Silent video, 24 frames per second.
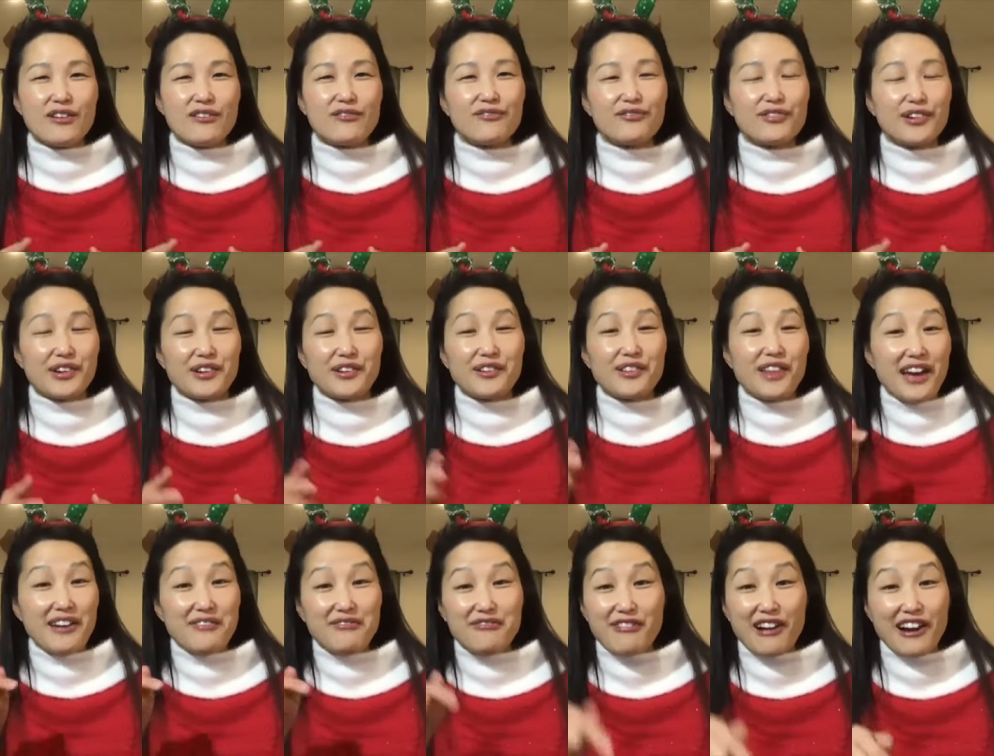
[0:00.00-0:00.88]
for your
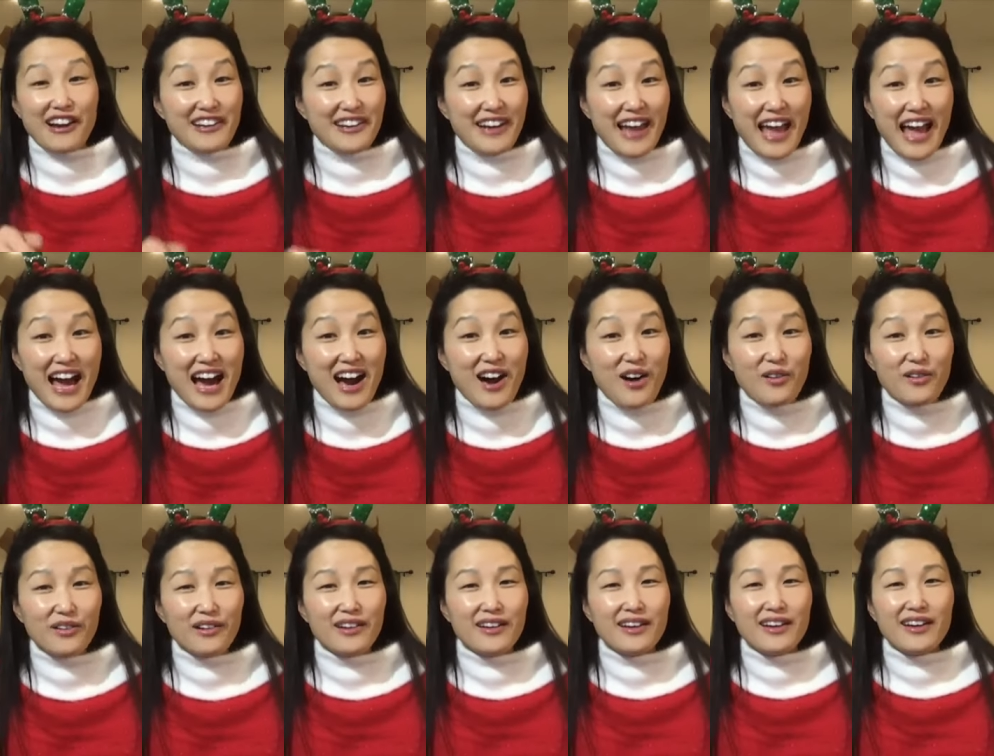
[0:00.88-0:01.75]
life right now
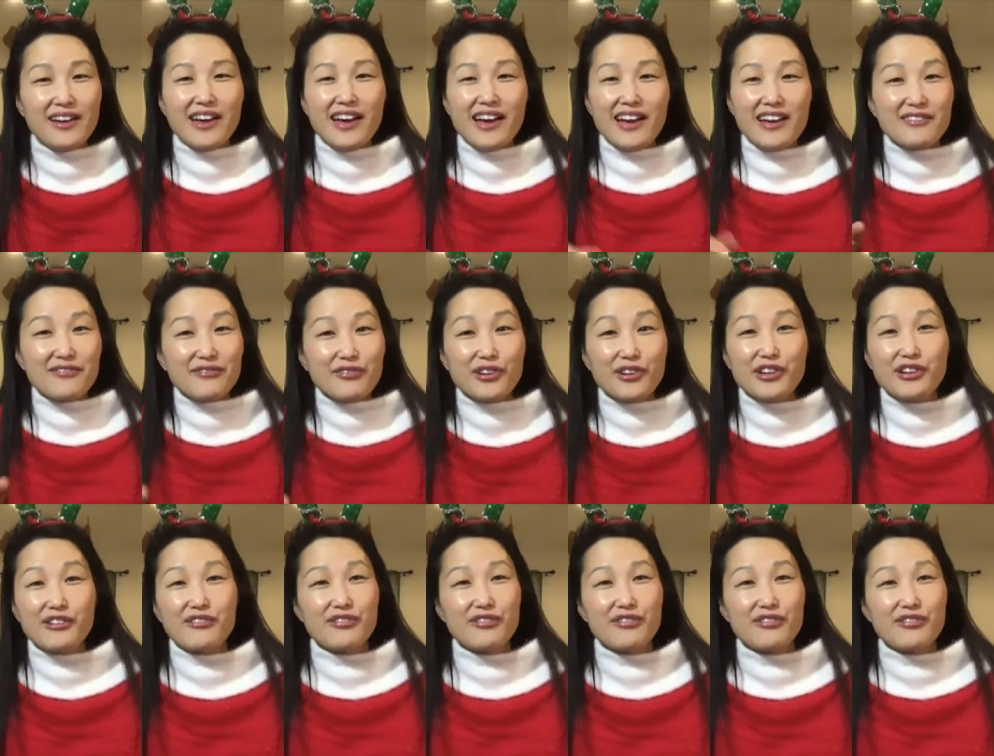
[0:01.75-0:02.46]
and for your